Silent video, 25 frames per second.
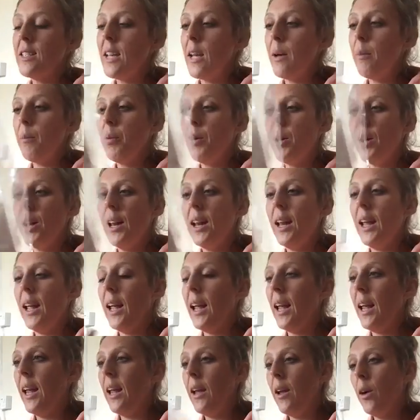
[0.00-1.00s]

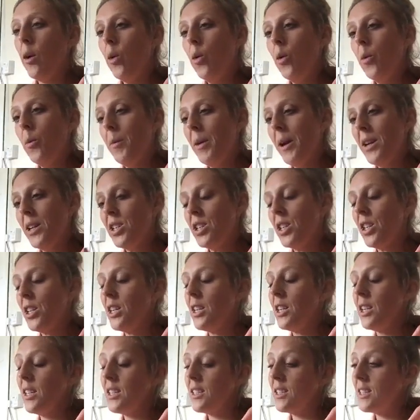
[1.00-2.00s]
separately, all
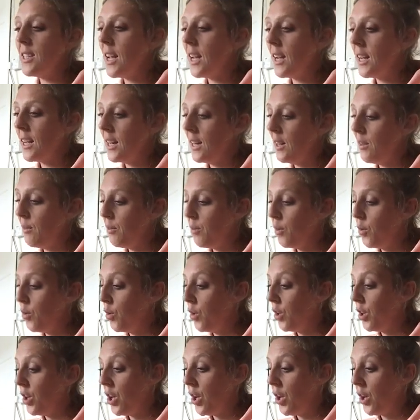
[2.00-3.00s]
measured exactly
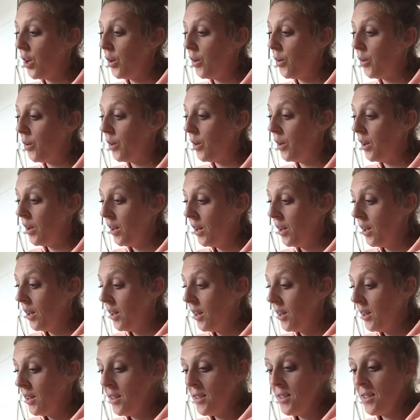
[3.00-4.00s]
for you.
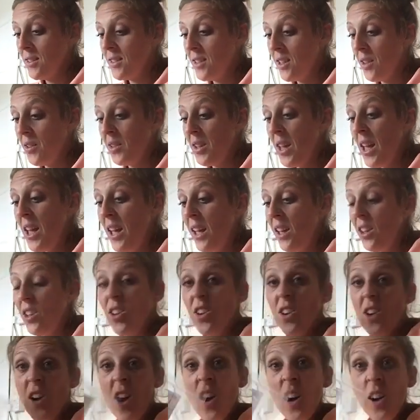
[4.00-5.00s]
So yeah,
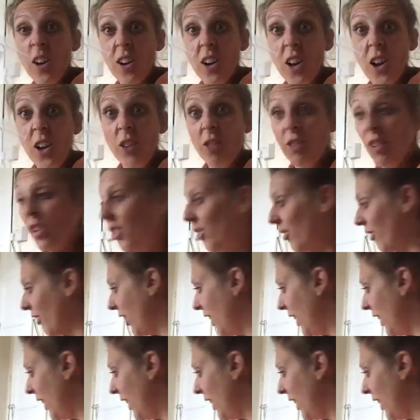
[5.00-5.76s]
you can't go wrong